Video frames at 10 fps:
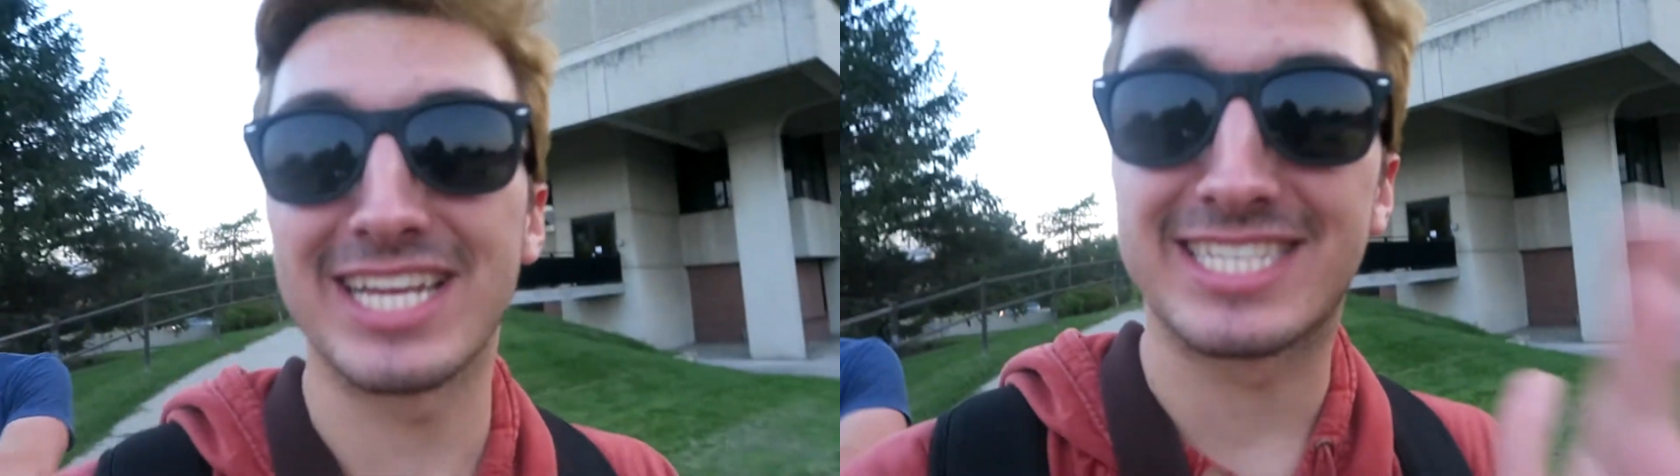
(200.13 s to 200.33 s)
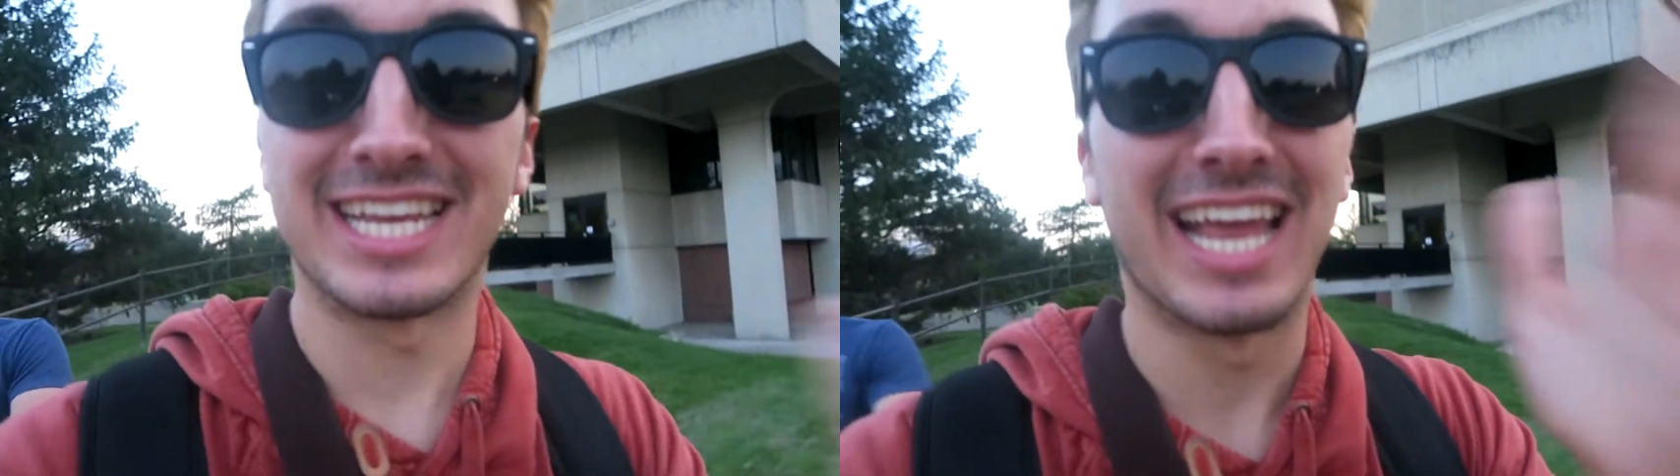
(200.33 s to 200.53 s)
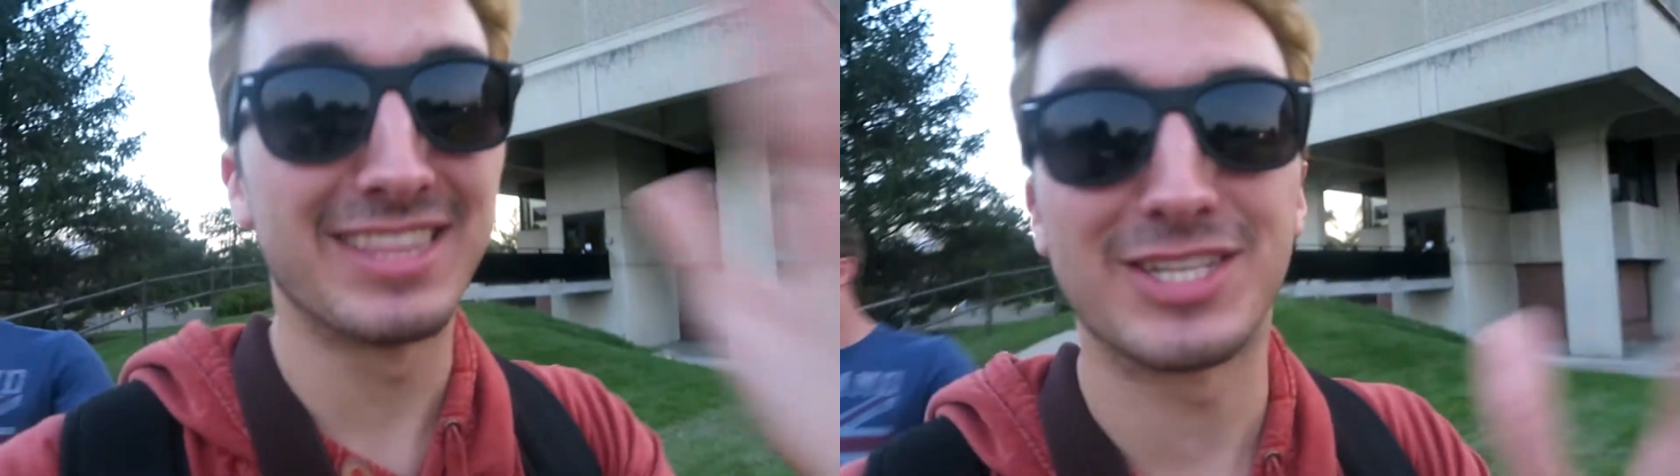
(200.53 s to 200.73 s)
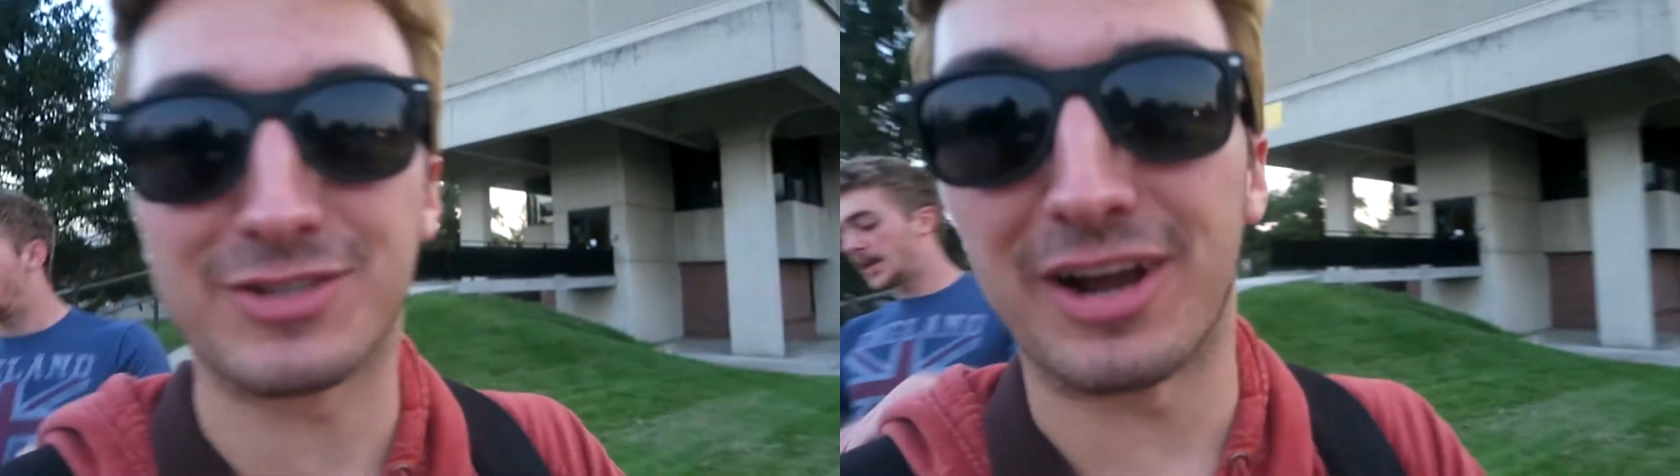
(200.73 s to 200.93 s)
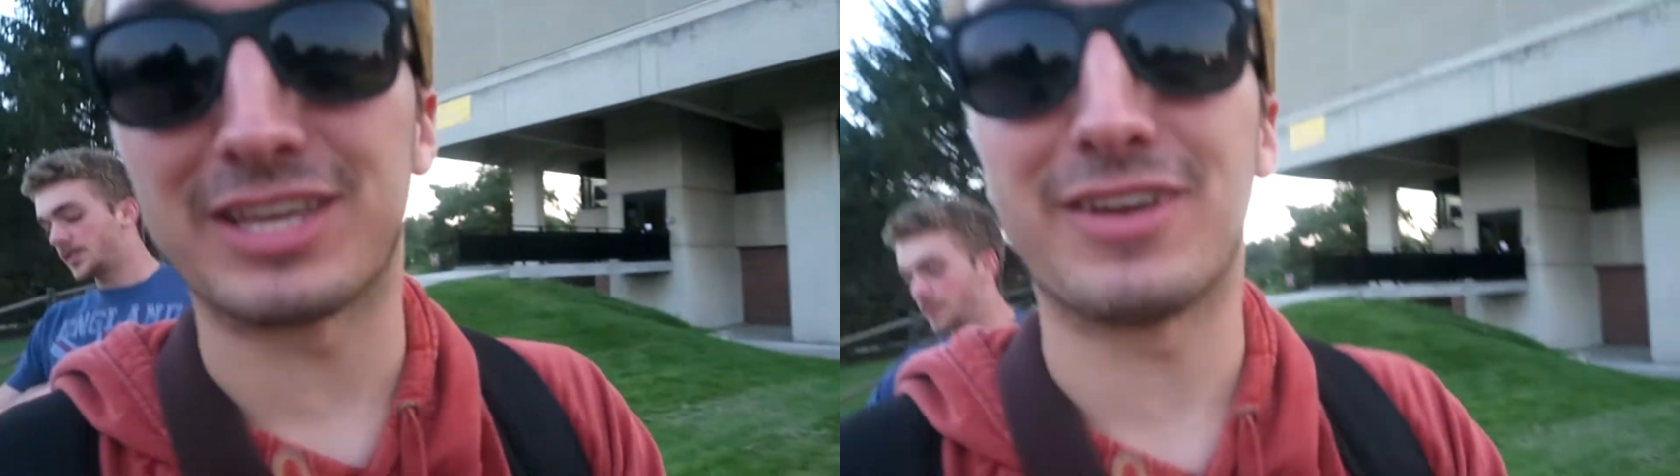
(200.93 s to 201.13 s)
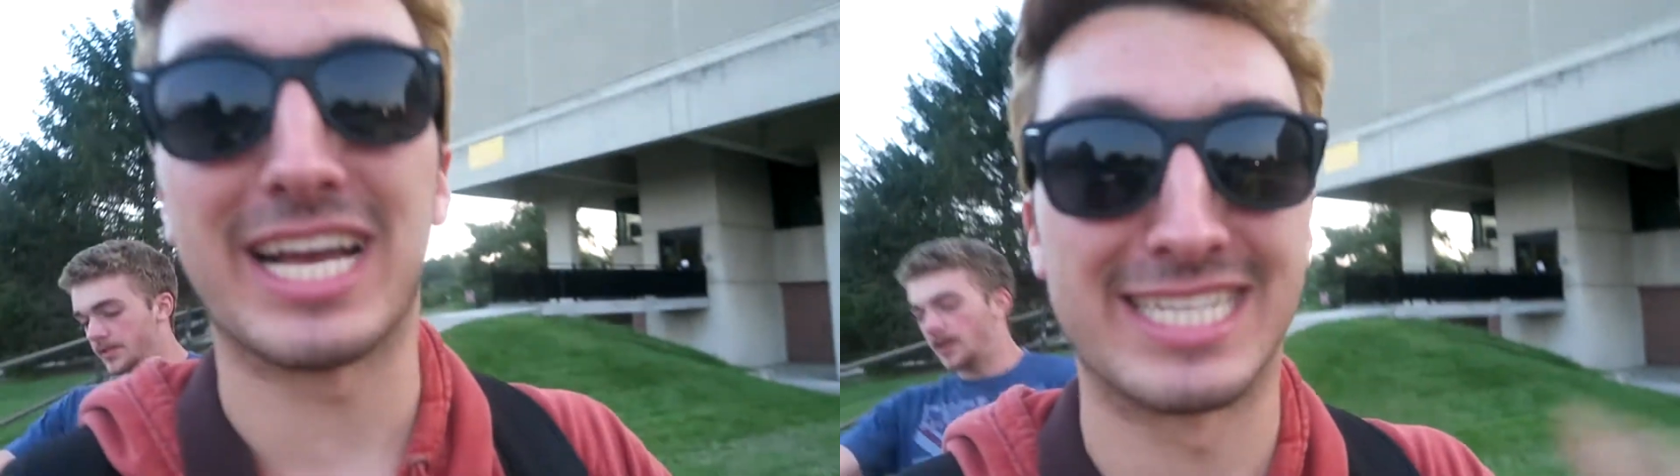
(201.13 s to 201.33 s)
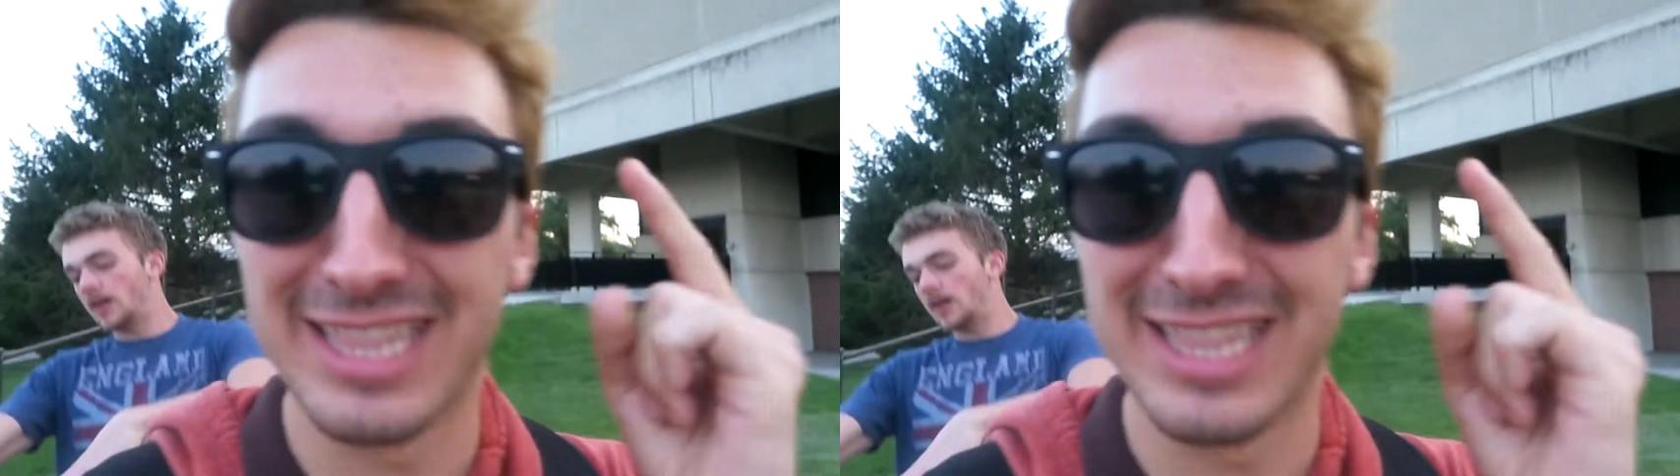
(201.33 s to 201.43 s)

going to sit in the truck. You guys